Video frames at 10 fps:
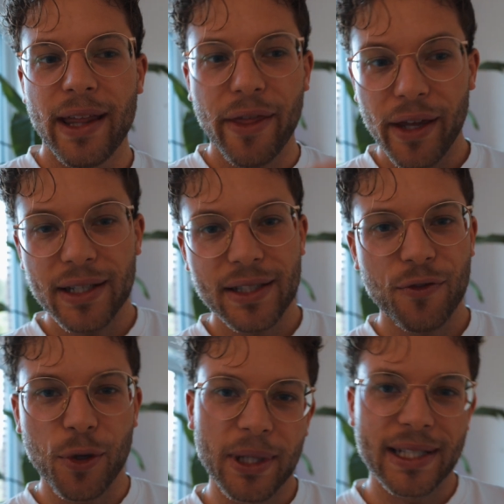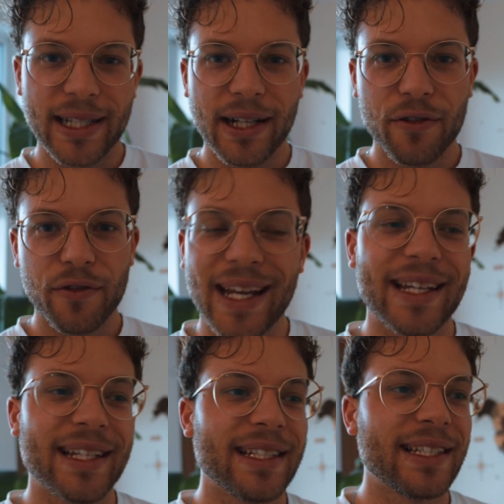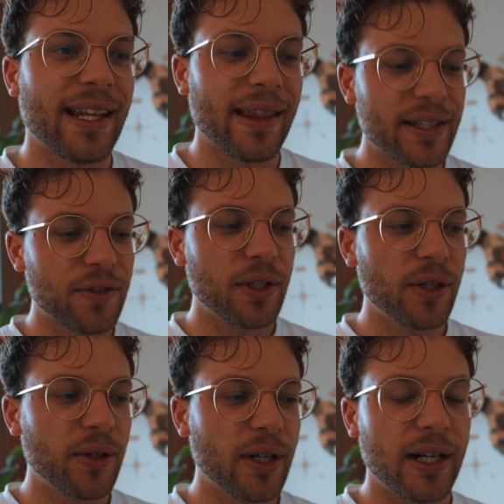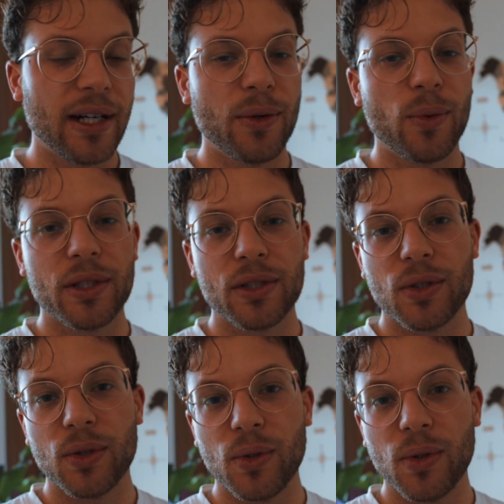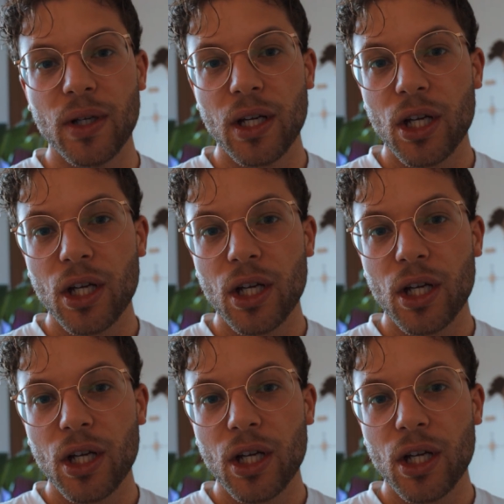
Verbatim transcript: things for myself and in this video I want to